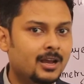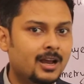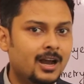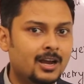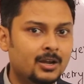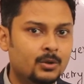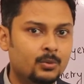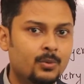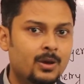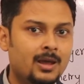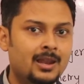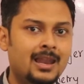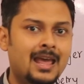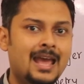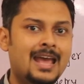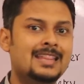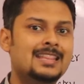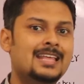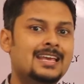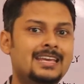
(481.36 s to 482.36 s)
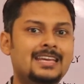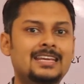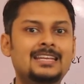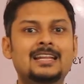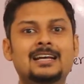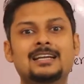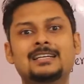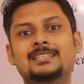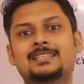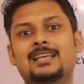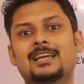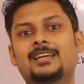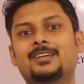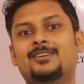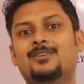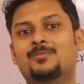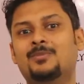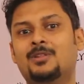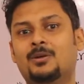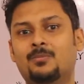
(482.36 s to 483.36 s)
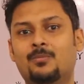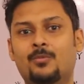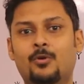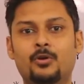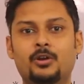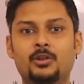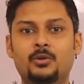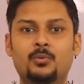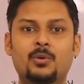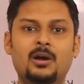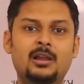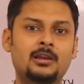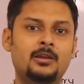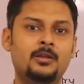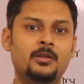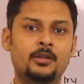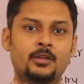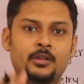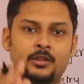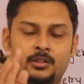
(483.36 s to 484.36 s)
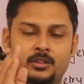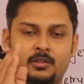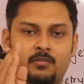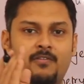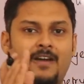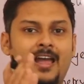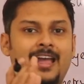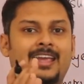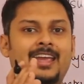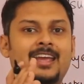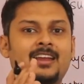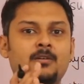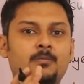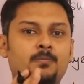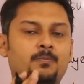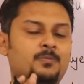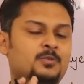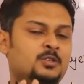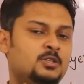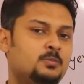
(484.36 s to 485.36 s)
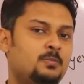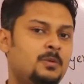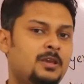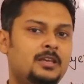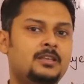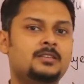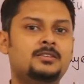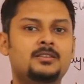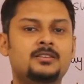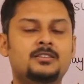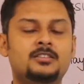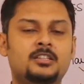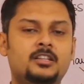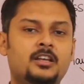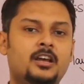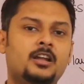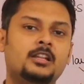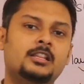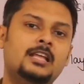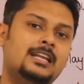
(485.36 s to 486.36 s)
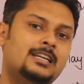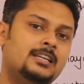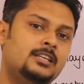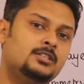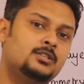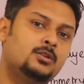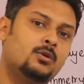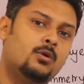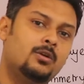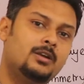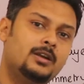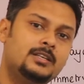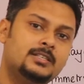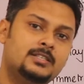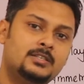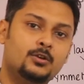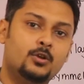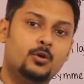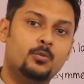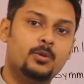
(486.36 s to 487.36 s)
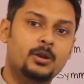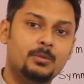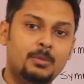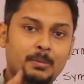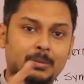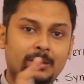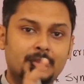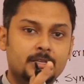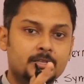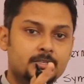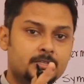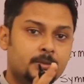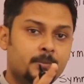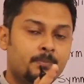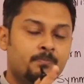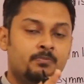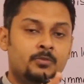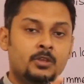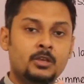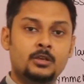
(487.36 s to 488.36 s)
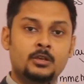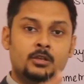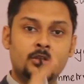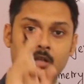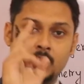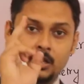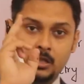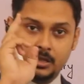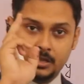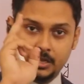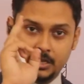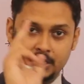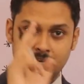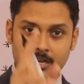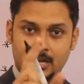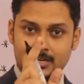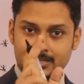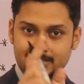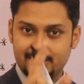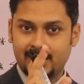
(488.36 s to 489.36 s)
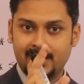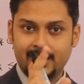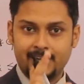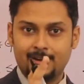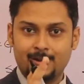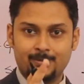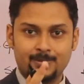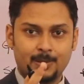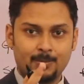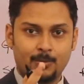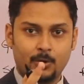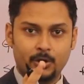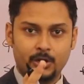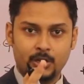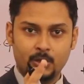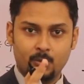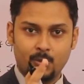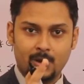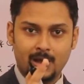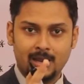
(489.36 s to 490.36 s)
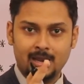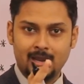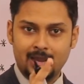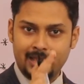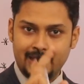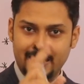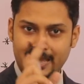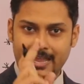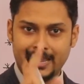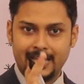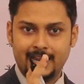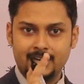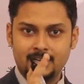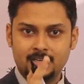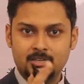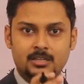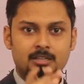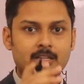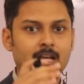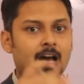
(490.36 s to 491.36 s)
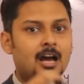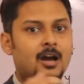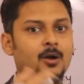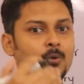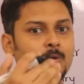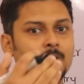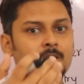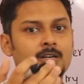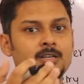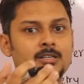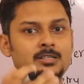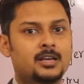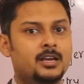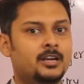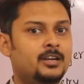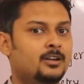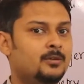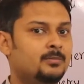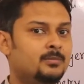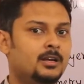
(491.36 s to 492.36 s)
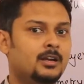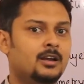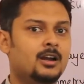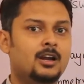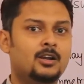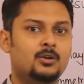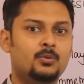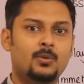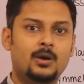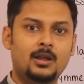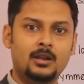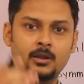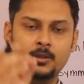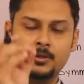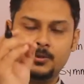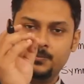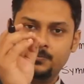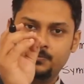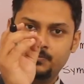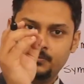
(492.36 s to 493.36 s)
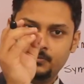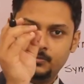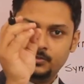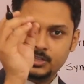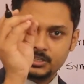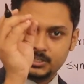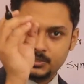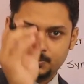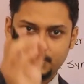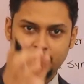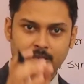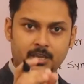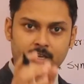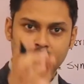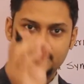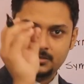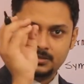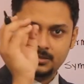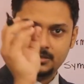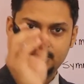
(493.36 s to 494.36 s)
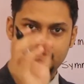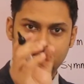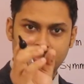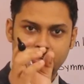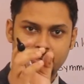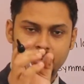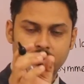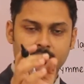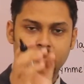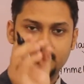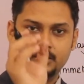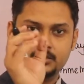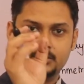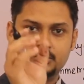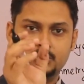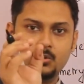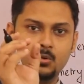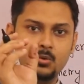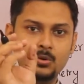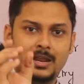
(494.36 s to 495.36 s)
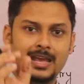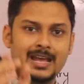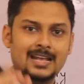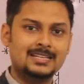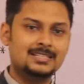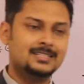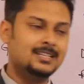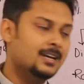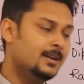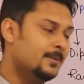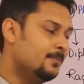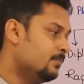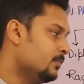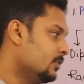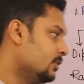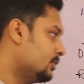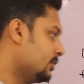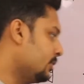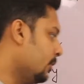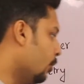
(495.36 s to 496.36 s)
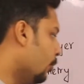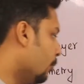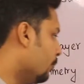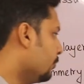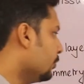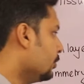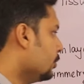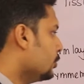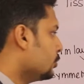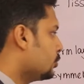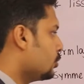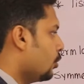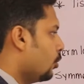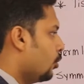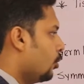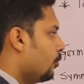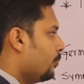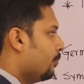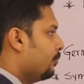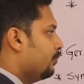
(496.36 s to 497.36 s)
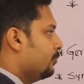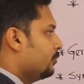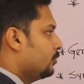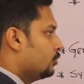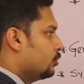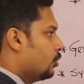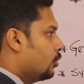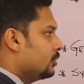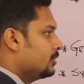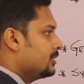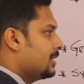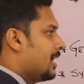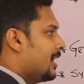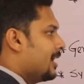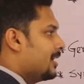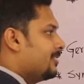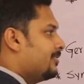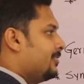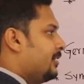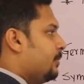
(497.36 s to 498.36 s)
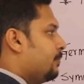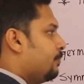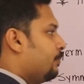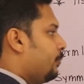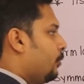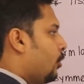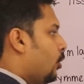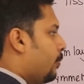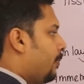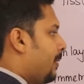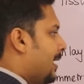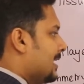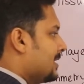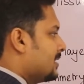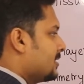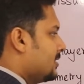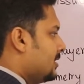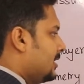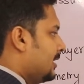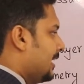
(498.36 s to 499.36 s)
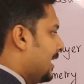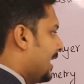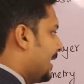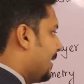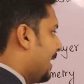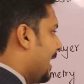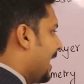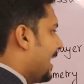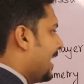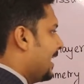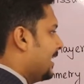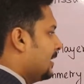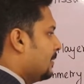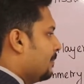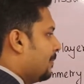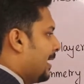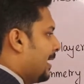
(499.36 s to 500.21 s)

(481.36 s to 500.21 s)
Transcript: gut wall and the inner side of the body wall, the vacant space is there, that is called a coelom. Remember this. Inner side of the body wall and the outer side of the gut wall, the space is there, is known as the coelom. So those are diploblastic and